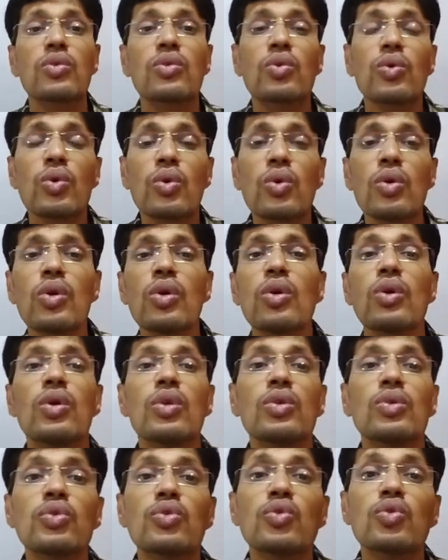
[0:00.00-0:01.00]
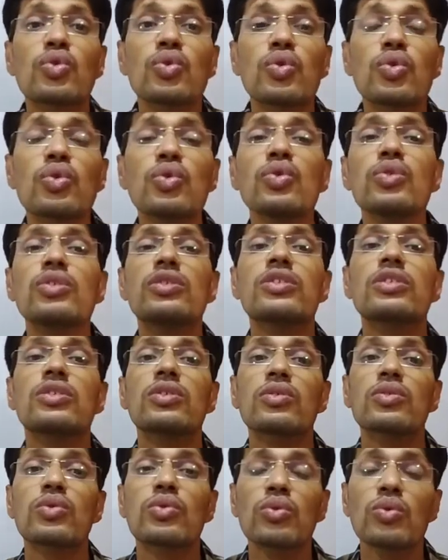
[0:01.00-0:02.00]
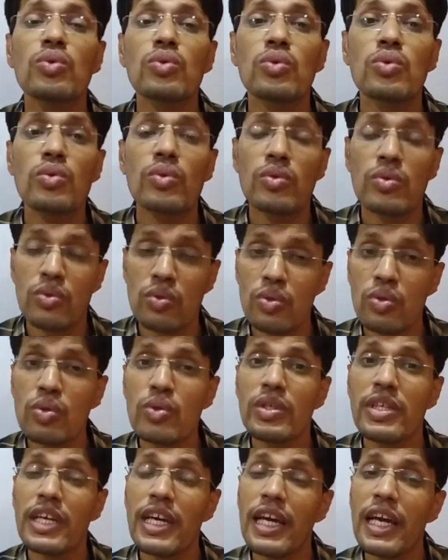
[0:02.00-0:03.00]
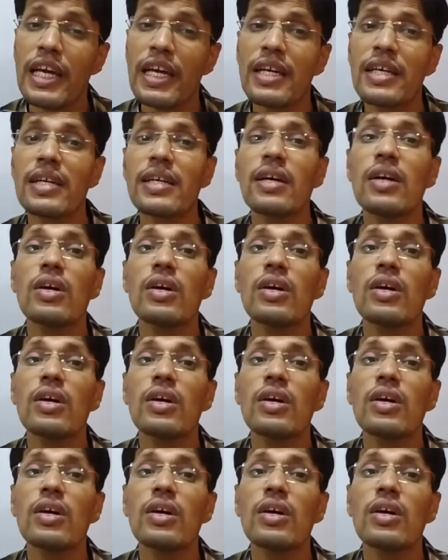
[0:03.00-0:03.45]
to choose to take